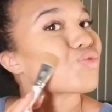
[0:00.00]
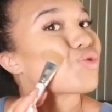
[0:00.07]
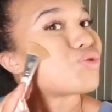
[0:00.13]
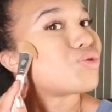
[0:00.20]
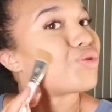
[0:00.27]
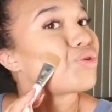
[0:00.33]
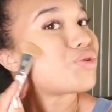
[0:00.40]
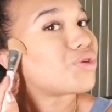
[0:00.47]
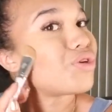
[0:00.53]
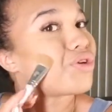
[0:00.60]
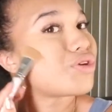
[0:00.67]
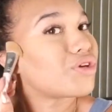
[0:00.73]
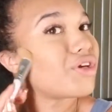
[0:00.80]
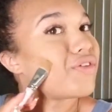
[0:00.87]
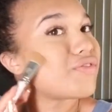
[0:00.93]
And
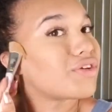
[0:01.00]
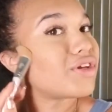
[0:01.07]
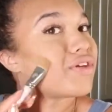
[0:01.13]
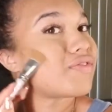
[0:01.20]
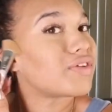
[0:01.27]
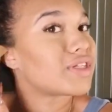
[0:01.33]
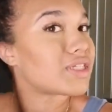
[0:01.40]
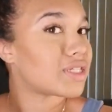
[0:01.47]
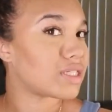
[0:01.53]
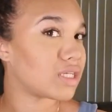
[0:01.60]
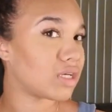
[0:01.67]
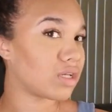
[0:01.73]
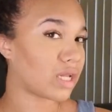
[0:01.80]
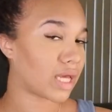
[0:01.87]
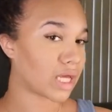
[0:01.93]
then even if it's
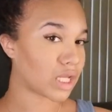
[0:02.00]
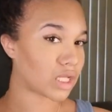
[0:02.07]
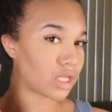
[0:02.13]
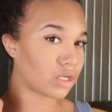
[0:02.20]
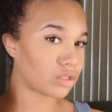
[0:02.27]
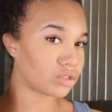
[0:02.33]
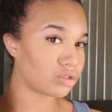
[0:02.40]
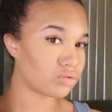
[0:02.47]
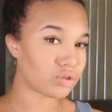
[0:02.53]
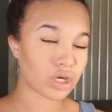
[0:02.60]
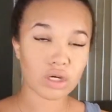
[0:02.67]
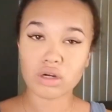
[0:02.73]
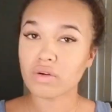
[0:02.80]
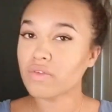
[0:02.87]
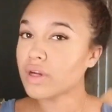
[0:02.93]
still like a little too
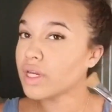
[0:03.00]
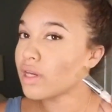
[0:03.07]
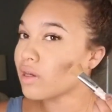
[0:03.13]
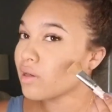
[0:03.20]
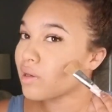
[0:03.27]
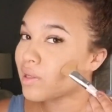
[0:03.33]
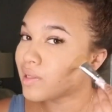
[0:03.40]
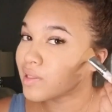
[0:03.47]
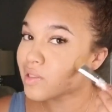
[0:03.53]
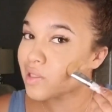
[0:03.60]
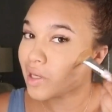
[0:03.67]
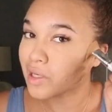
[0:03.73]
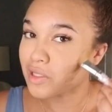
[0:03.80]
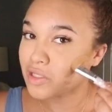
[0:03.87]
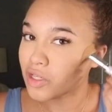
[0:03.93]
dark over here and it's
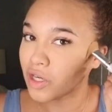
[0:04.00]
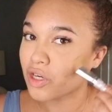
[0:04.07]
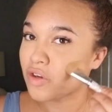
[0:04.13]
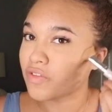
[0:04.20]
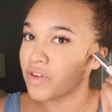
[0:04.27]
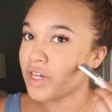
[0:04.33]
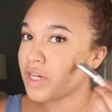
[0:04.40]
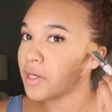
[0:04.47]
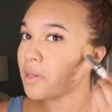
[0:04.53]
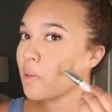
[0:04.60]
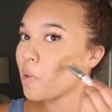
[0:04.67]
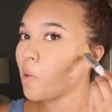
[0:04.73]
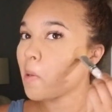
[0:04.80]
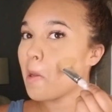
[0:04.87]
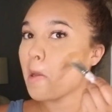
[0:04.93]
not as dark over here,
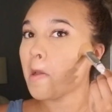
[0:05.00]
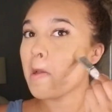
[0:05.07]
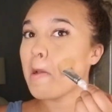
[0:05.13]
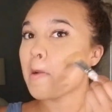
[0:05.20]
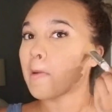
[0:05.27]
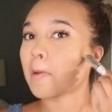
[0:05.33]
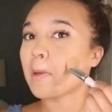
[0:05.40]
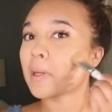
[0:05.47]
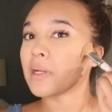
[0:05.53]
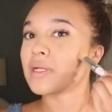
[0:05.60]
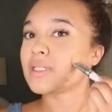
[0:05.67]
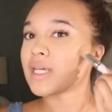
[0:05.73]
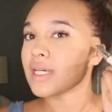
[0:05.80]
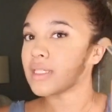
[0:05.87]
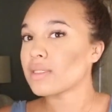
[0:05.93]
we're gonna
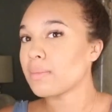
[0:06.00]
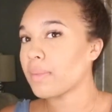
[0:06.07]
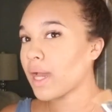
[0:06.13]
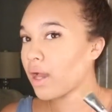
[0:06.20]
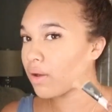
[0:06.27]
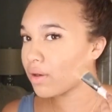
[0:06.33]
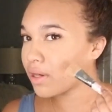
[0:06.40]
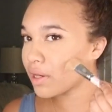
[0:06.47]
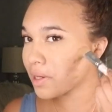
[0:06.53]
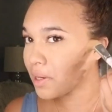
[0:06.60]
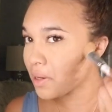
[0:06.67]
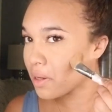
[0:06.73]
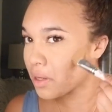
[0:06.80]
take some powder.